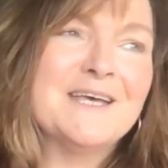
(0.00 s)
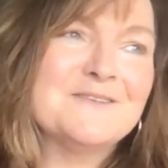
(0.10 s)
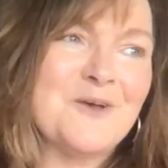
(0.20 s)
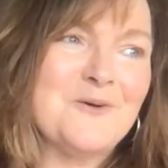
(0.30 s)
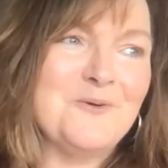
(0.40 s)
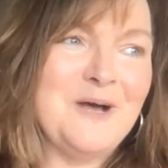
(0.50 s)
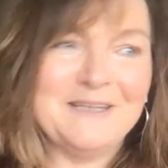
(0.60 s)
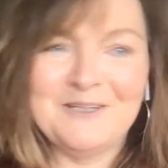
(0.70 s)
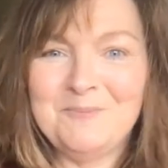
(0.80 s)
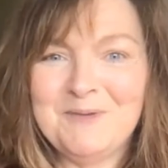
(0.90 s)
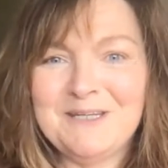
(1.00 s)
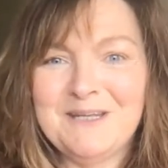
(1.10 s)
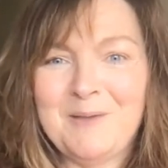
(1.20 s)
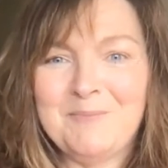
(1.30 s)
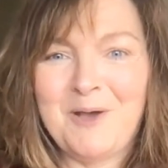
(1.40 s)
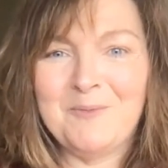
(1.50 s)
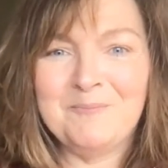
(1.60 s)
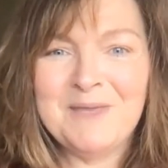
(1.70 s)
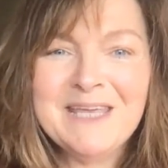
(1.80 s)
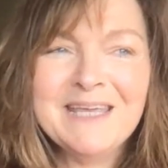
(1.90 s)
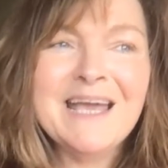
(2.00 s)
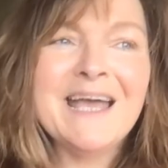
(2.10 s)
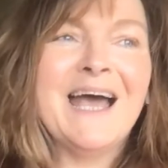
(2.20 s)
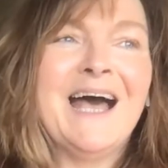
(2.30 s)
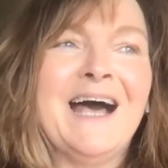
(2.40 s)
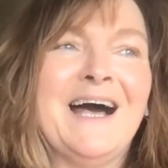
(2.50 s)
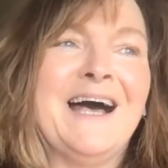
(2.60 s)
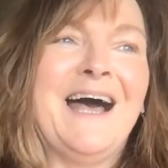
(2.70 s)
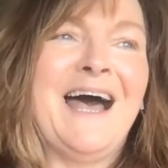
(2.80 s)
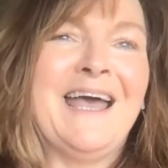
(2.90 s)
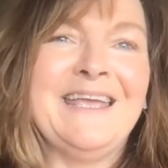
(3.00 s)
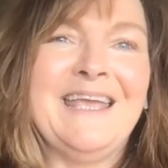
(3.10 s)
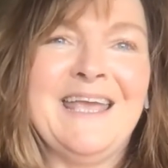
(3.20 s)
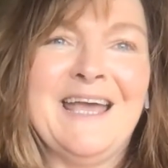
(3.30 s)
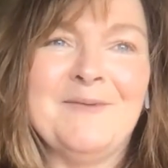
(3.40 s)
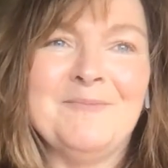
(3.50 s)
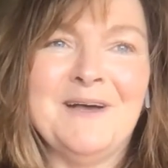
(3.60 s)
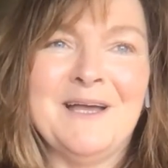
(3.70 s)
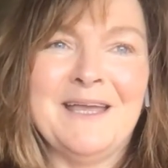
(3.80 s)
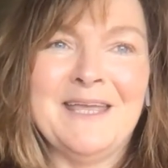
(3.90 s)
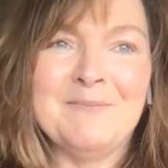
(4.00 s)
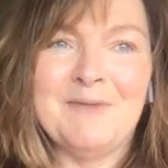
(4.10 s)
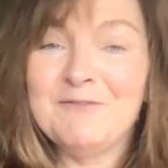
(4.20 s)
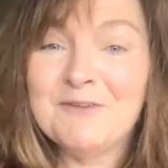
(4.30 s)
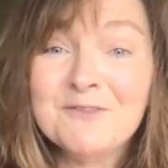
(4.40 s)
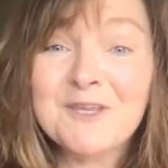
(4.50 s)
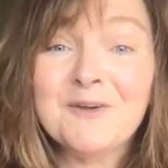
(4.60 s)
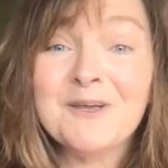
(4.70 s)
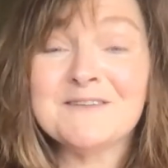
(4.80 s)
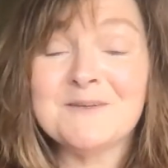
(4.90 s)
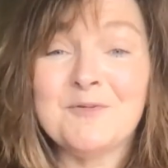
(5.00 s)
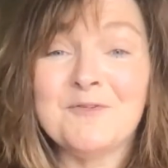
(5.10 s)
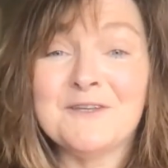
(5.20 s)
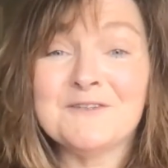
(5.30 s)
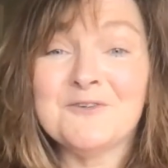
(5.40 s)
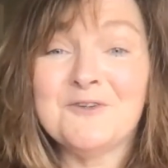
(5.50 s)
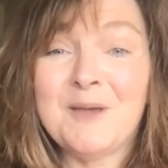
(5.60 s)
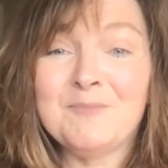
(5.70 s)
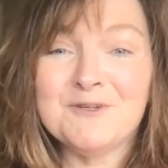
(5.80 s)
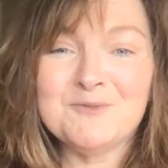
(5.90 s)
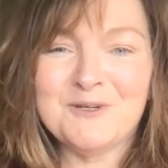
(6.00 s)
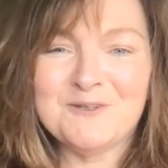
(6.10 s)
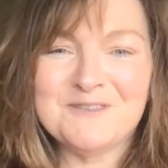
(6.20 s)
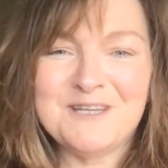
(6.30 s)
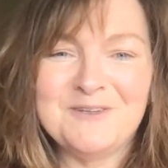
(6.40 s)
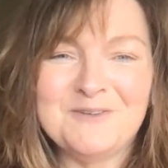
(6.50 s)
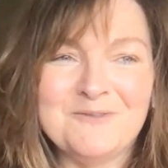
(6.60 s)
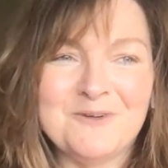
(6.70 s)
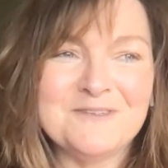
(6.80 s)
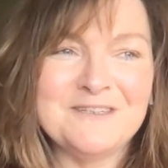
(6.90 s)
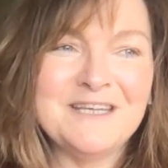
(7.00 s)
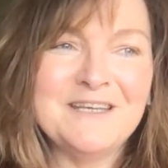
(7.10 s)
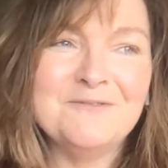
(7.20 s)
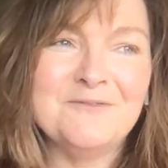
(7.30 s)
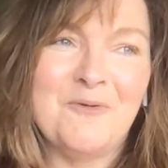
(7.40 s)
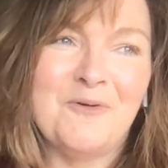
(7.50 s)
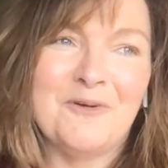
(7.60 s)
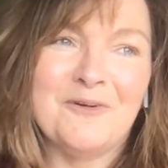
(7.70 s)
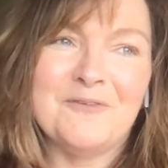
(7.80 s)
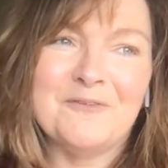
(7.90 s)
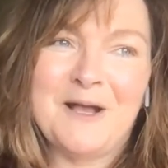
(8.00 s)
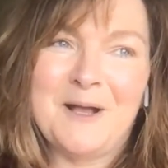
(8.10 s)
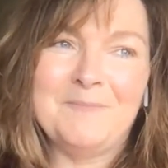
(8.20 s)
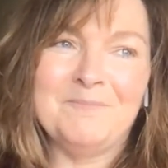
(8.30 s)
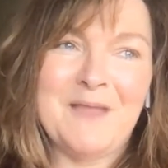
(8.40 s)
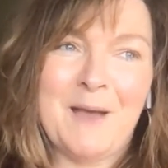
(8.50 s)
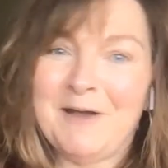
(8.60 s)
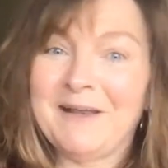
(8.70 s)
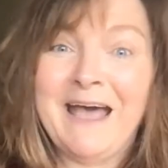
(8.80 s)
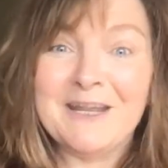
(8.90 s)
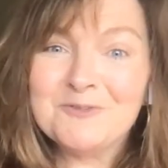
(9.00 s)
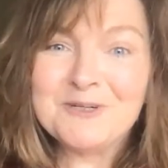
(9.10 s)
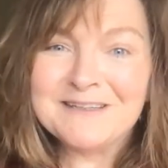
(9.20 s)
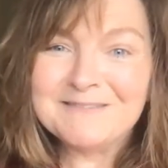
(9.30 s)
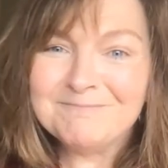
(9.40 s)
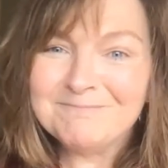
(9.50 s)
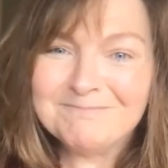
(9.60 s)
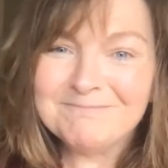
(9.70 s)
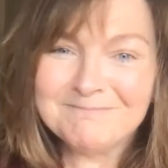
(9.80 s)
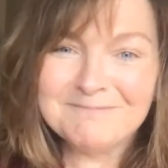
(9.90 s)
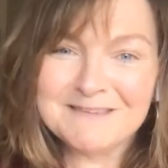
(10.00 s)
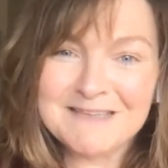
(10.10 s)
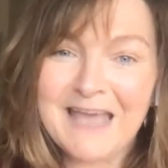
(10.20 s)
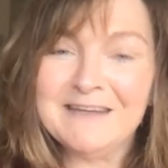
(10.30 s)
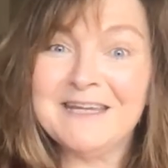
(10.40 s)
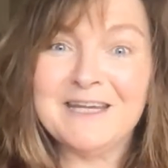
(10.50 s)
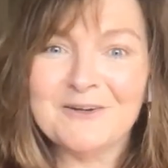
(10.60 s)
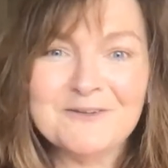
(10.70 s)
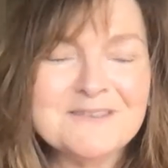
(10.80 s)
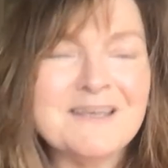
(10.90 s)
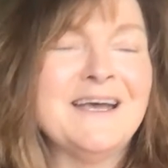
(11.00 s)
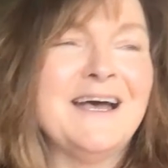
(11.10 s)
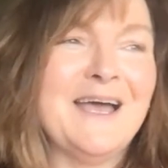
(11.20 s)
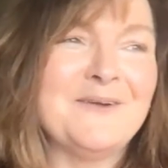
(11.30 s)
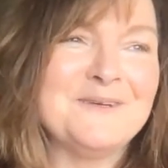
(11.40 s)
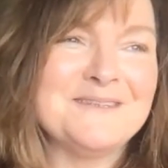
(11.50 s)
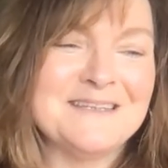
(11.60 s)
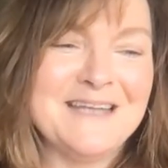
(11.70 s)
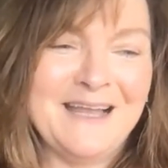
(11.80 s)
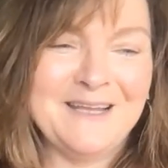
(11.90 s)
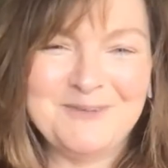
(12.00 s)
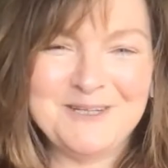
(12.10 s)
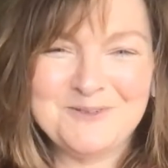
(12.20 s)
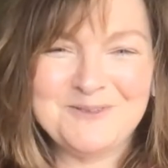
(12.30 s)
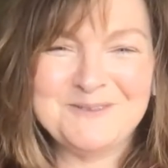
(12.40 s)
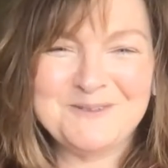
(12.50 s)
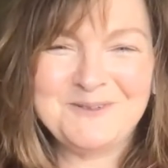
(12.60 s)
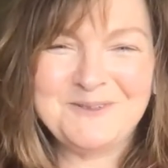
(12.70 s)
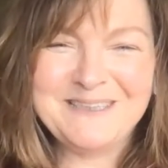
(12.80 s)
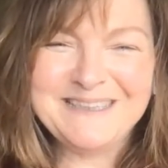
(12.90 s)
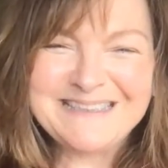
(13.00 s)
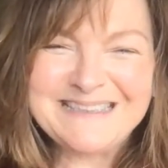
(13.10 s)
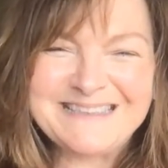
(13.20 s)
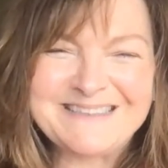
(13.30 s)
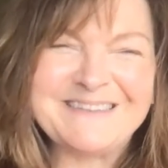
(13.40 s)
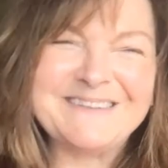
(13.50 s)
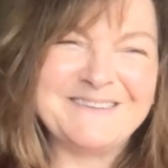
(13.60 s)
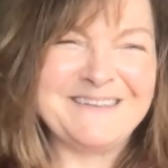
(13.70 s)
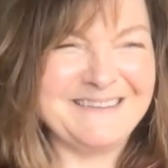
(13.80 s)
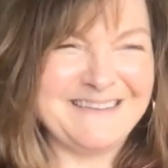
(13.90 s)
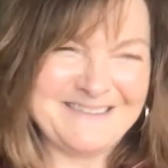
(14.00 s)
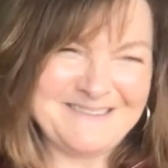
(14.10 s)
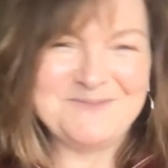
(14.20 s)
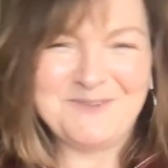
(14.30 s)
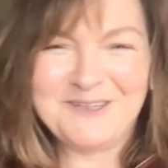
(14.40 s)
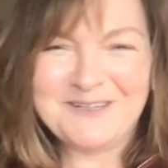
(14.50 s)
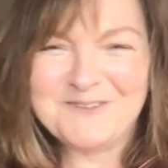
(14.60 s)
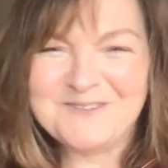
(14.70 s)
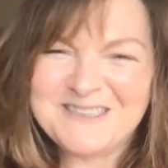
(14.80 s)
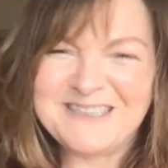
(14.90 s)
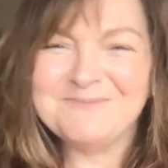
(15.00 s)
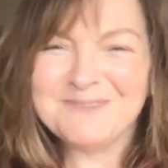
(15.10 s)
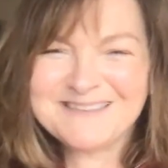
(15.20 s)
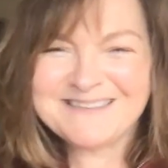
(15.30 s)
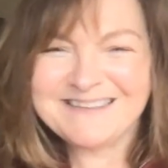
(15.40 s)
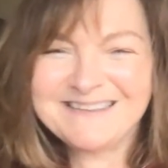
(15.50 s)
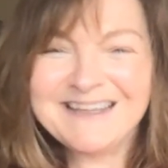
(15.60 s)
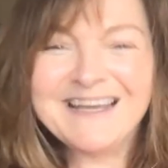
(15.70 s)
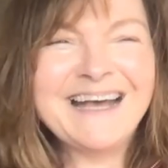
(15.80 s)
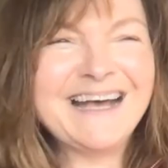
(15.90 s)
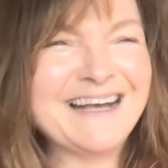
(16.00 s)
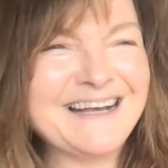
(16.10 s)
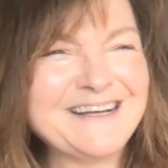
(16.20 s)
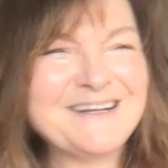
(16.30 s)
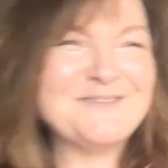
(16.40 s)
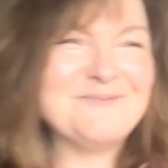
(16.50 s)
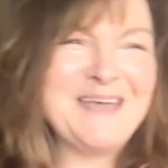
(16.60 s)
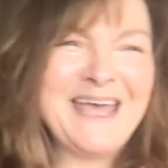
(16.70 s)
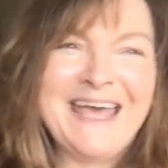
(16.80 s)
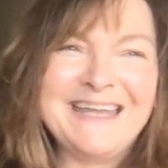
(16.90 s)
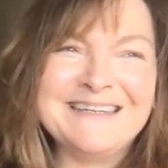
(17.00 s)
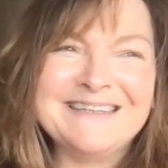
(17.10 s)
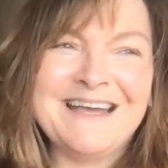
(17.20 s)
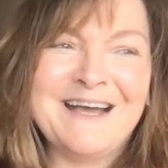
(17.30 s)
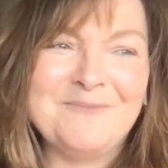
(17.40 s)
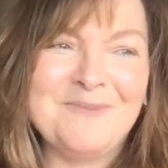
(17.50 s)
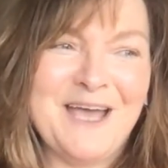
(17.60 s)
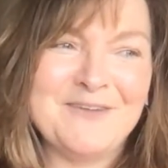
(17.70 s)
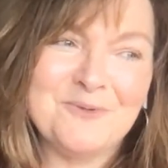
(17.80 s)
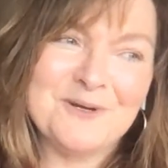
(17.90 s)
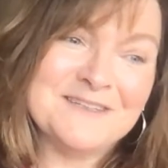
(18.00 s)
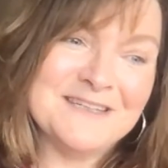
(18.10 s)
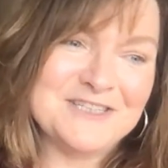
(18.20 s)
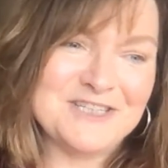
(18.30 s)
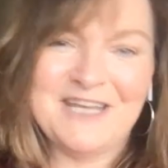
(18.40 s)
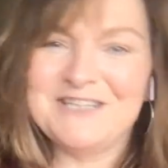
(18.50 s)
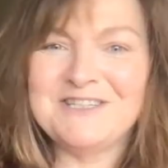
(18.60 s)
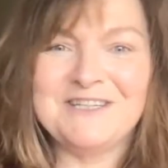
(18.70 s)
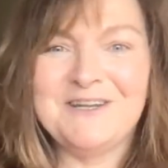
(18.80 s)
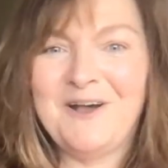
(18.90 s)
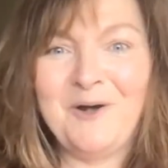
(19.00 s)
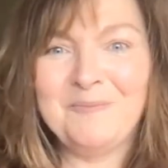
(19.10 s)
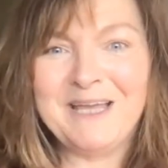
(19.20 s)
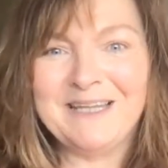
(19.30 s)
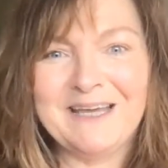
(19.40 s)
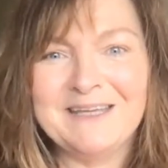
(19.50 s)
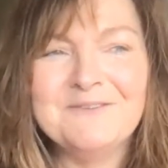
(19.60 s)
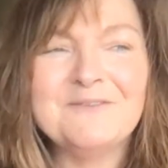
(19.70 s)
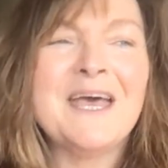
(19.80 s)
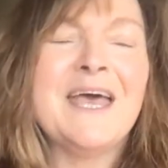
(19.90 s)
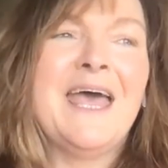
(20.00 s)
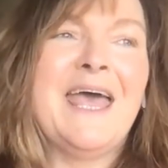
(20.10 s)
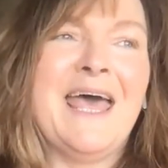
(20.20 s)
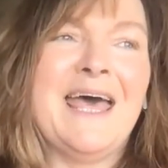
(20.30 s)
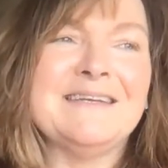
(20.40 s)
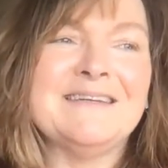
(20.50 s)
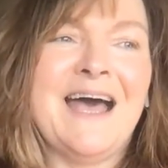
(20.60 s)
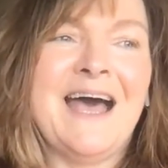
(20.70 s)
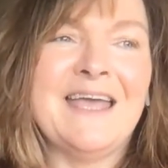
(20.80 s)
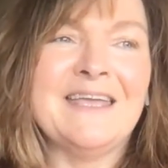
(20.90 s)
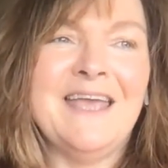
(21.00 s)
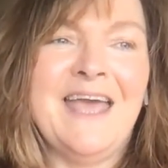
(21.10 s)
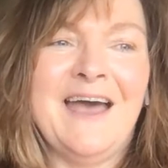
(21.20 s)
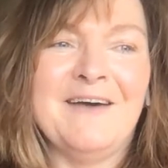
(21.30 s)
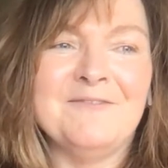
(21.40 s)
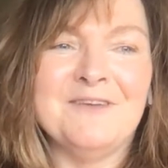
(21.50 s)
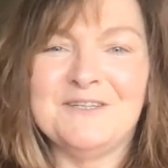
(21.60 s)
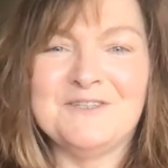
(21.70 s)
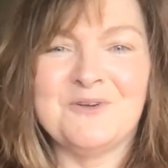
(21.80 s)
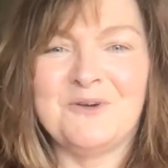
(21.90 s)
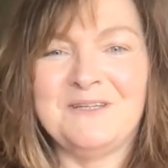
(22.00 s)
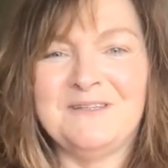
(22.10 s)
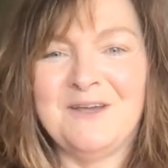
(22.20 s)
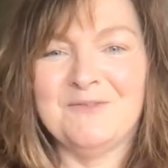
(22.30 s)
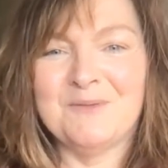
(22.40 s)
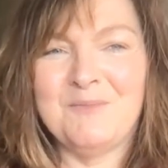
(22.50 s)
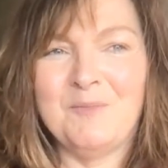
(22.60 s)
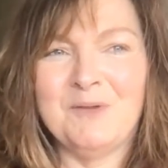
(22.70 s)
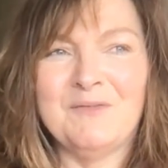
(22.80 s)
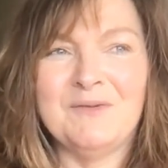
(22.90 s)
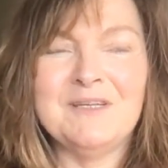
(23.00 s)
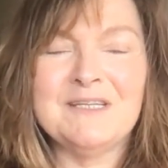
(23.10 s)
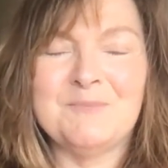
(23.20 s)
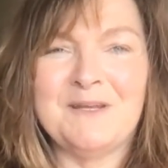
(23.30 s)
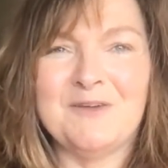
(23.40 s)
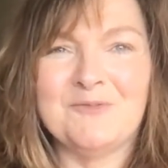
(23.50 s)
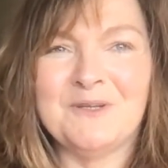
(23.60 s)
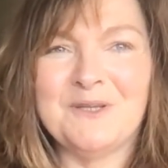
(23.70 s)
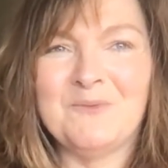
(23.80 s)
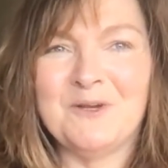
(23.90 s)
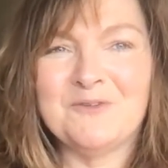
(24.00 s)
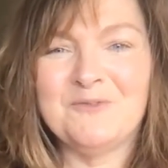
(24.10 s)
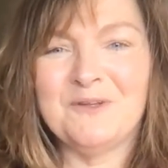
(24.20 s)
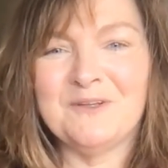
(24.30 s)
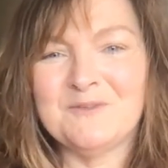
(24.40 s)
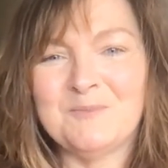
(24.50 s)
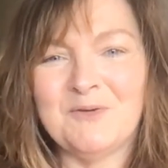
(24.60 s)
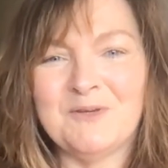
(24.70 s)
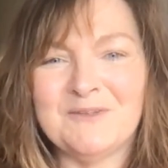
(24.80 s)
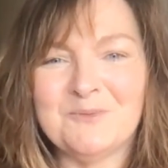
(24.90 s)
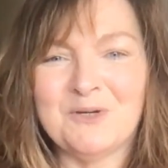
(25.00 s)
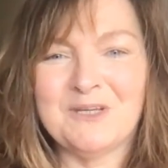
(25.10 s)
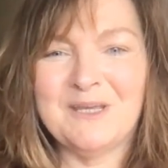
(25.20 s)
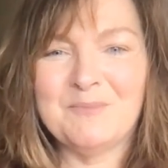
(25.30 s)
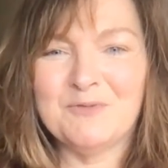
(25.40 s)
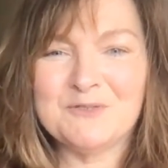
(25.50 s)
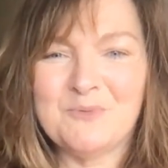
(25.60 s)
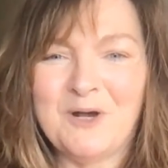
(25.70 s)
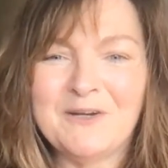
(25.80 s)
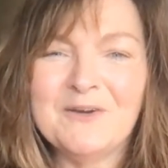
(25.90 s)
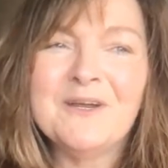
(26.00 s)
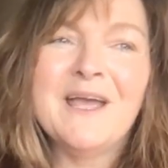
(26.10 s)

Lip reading: So a little bit about me. I am in my fifth year as a professor at Bridgewater State University for about 110 years. I was an elementary school teacher. Well, actually more like 15, but still. I've worked in education all my life, and I have enjoyed every moment of it. It's been a really wonderful experience working at Bridgewater.